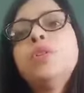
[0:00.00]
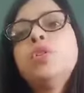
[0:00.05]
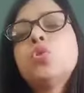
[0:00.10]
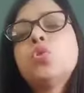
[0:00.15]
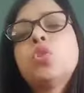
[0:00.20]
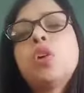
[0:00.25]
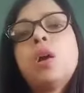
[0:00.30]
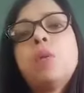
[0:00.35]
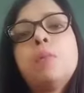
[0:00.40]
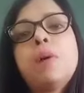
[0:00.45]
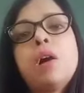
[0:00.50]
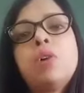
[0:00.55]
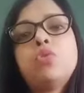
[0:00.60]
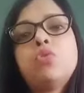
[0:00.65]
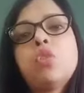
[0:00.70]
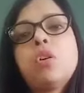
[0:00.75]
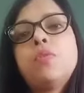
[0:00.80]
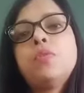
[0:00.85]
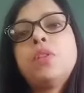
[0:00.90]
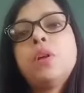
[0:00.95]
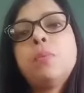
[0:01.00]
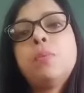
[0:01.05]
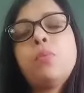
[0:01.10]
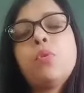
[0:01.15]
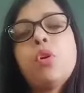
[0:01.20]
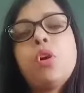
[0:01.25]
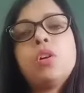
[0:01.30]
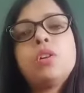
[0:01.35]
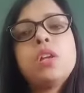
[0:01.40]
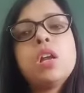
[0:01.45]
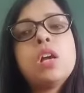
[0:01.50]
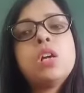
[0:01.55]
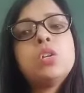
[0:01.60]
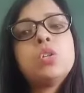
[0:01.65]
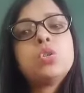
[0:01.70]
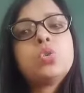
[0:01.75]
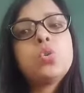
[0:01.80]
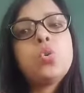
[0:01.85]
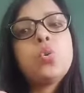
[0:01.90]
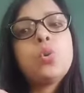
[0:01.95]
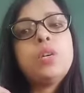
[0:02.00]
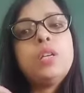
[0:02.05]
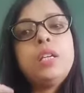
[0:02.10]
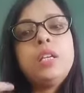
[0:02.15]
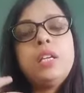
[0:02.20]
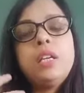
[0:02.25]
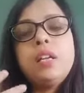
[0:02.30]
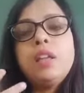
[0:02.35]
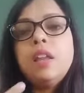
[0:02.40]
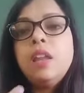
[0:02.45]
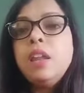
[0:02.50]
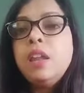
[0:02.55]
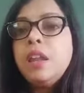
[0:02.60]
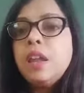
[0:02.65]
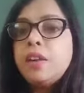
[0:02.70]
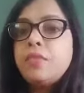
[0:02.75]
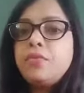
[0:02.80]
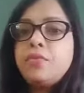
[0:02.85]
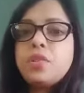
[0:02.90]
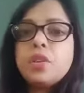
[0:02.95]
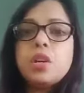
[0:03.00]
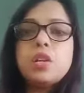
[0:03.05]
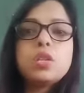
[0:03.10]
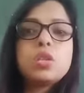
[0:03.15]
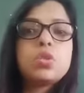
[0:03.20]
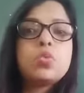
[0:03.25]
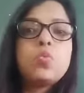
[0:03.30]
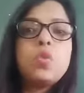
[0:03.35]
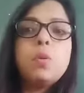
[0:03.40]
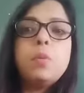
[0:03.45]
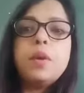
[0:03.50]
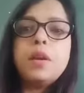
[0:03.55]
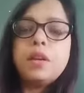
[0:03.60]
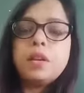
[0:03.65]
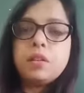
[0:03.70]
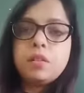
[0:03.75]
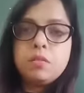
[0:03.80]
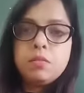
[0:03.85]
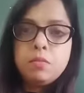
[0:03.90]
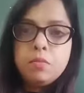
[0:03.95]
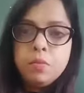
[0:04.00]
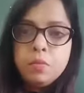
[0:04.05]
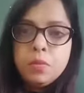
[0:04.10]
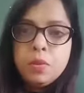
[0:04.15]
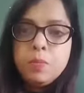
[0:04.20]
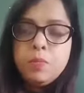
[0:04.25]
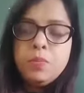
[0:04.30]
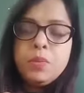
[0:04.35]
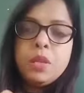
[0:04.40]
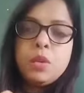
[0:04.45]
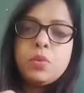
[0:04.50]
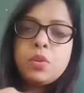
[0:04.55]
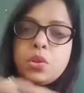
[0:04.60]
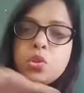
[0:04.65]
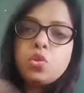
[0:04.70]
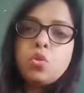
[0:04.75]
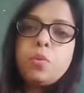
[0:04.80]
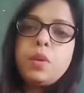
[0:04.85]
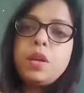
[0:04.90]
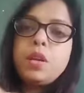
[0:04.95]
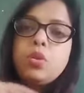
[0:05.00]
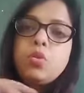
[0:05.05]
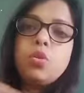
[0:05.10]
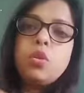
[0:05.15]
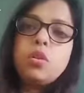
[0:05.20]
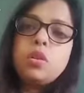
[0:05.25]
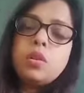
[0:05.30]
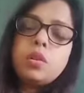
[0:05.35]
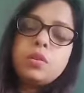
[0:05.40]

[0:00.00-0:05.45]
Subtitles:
to come out of the pot. So he left swimming. They were swimming, no?